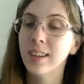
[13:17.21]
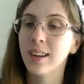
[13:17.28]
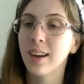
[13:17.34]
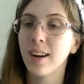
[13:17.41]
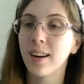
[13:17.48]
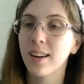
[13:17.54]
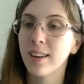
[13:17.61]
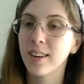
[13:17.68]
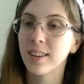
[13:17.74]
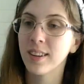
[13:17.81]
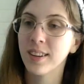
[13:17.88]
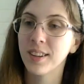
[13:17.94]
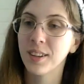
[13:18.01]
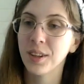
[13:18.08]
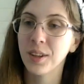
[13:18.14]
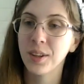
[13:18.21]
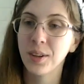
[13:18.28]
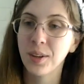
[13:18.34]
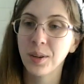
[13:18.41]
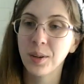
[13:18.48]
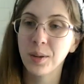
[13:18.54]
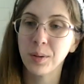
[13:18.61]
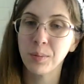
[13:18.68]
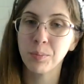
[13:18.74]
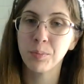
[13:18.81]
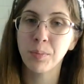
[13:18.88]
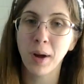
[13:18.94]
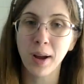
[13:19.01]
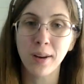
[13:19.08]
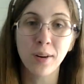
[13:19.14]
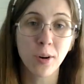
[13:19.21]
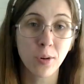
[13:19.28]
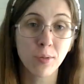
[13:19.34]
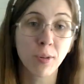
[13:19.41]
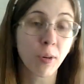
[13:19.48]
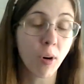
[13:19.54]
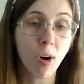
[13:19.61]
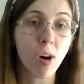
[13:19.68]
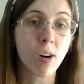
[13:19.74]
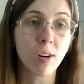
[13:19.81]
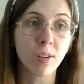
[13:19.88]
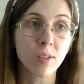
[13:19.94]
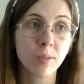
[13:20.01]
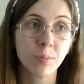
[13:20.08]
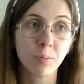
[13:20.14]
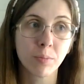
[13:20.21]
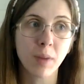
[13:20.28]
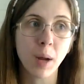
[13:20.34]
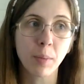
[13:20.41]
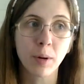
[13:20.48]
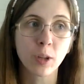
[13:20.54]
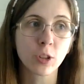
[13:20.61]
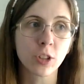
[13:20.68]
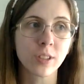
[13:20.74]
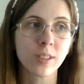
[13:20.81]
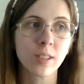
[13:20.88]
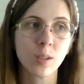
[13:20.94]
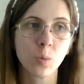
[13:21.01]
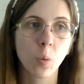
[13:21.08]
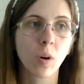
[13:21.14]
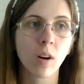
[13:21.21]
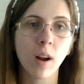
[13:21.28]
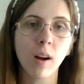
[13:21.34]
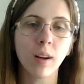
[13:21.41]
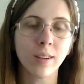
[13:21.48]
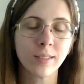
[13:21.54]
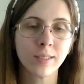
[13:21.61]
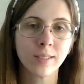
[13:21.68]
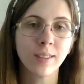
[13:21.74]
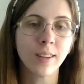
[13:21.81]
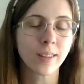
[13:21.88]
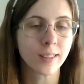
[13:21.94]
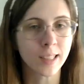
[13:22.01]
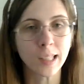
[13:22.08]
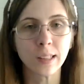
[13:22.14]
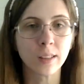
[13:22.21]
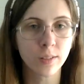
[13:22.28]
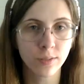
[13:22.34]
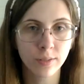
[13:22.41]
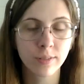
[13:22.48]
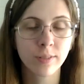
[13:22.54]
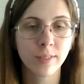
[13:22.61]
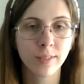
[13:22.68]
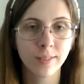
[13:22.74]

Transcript: Uh, but overall, my purchases were not excessive